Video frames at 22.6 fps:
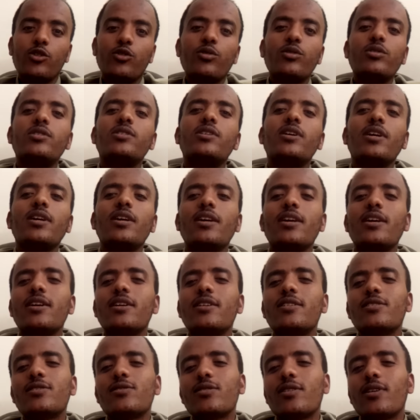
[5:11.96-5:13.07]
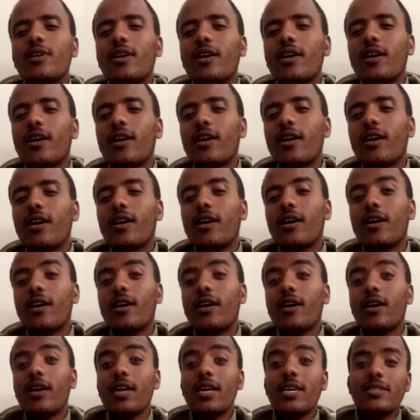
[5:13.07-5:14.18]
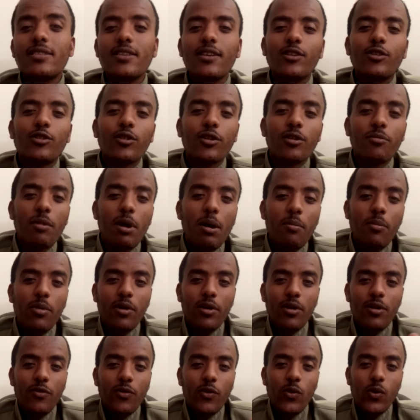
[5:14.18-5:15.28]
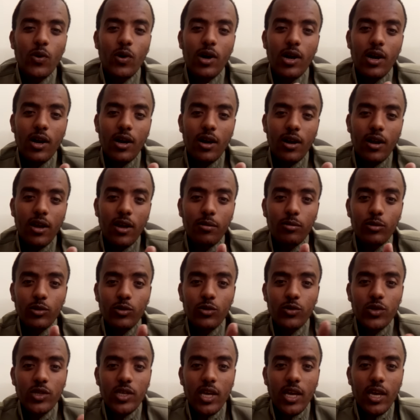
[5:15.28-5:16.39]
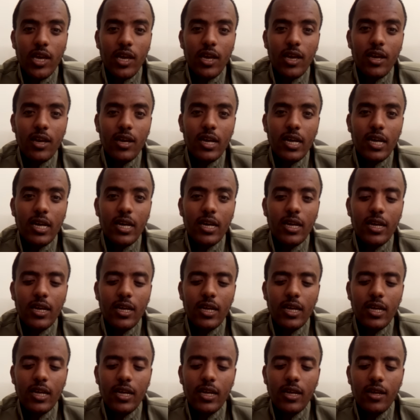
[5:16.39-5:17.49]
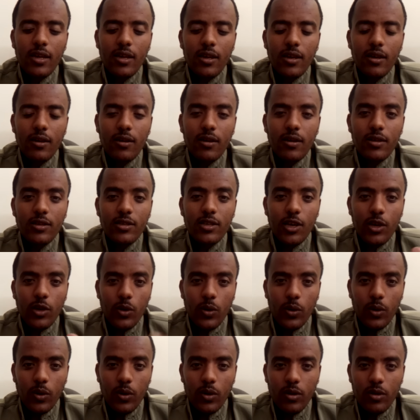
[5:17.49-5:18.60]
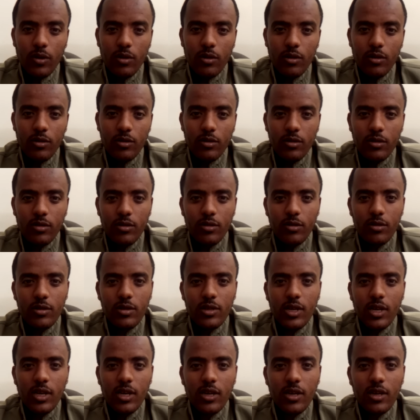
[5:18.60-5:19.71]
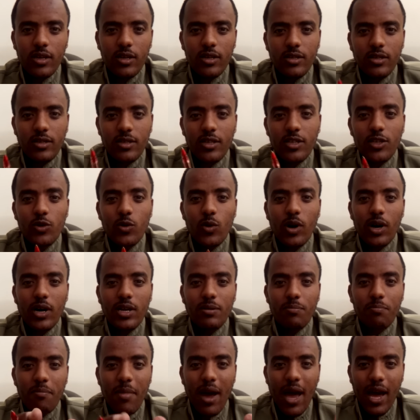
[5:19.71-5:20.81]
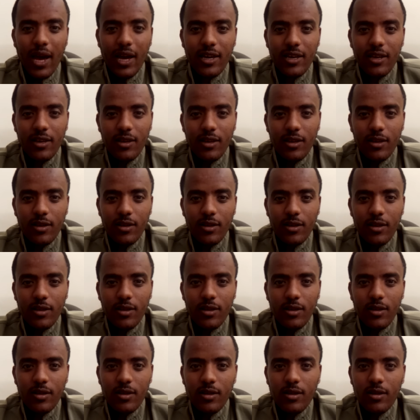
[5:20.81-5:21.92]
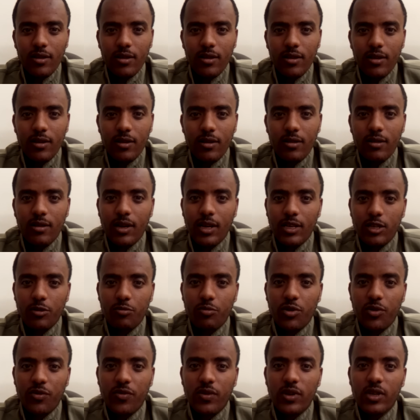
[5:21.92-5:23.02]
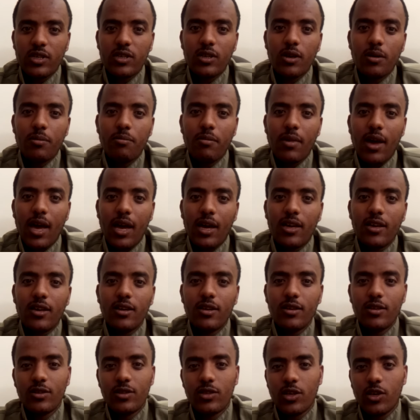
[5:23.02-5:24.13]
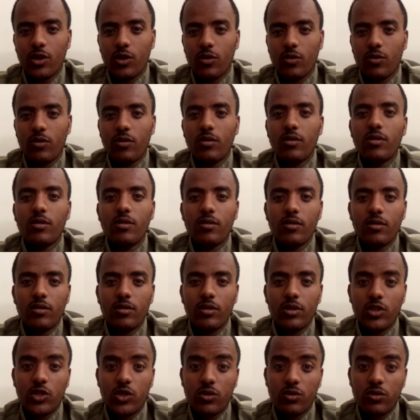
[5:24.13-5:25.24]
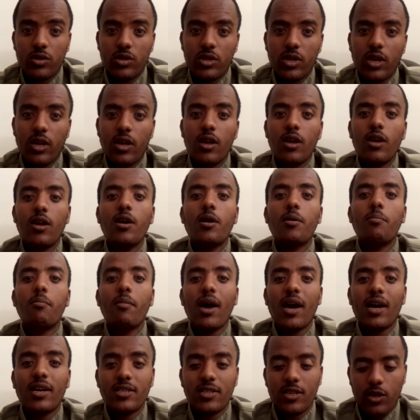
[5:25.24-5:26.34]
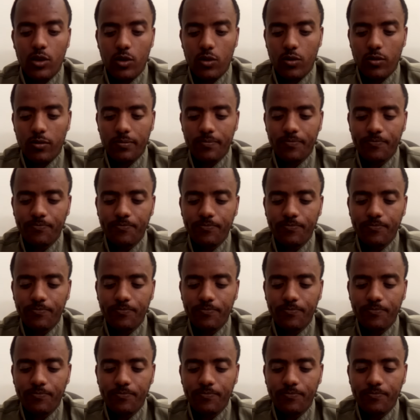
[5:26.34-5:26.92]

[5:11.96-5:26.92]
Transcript: Tuesday is easy to remember if you are able to say Sanyo. Tuesday is just you add Mac as a prefix. Mac Sanyo is Tuesday. Mac Sanyo.